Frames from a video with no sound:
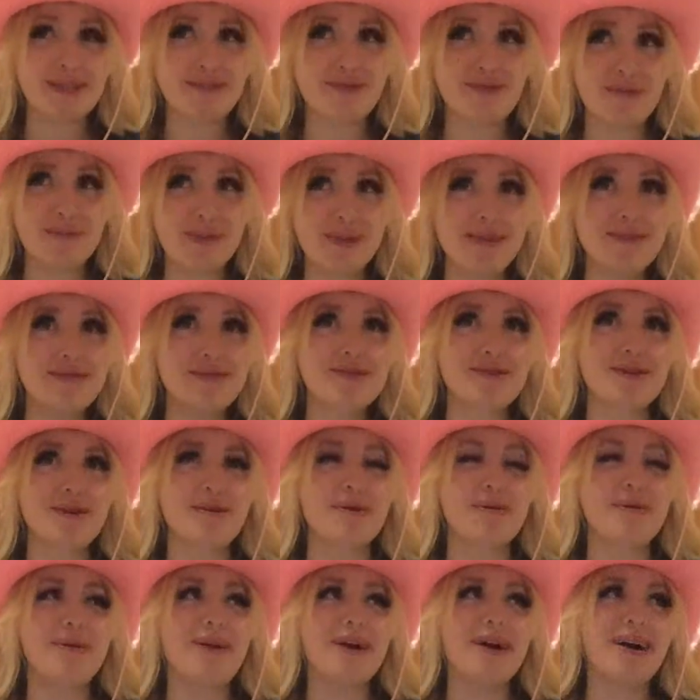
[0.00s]
for me,
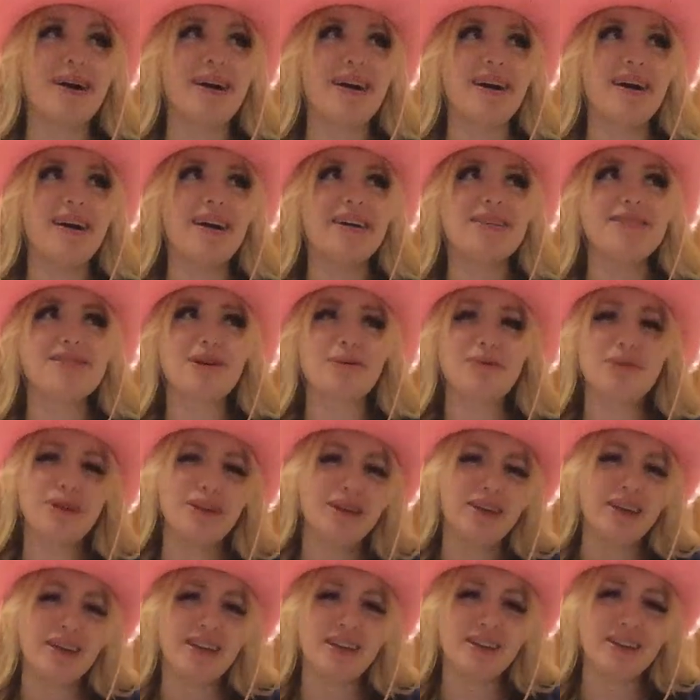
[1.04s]
so it's not
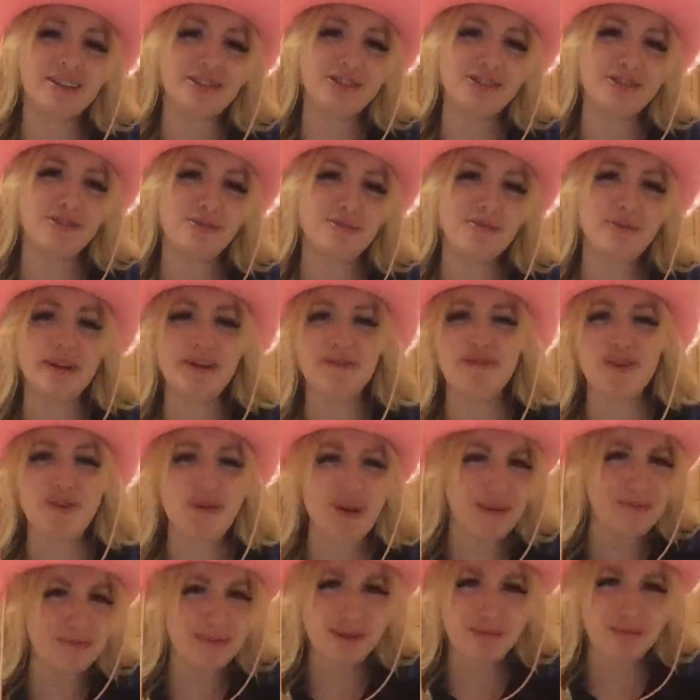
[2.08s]
really an issue. But if you
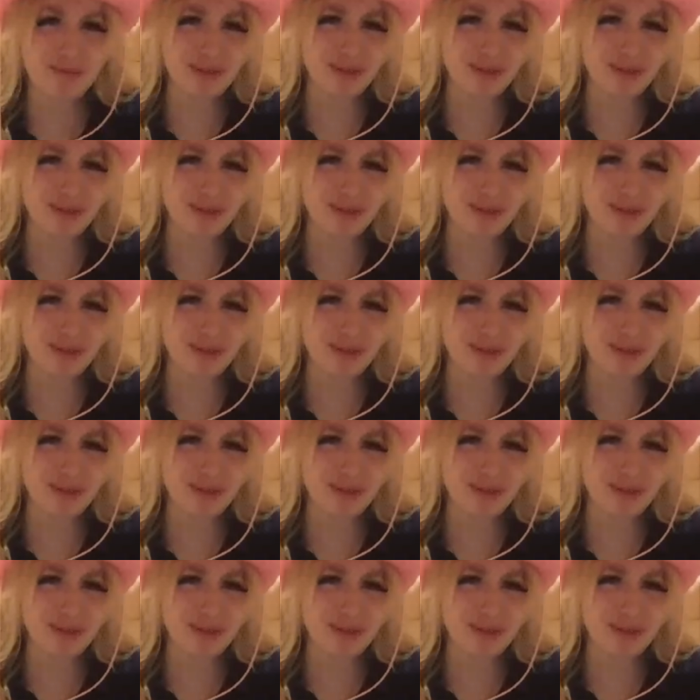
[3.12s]
have people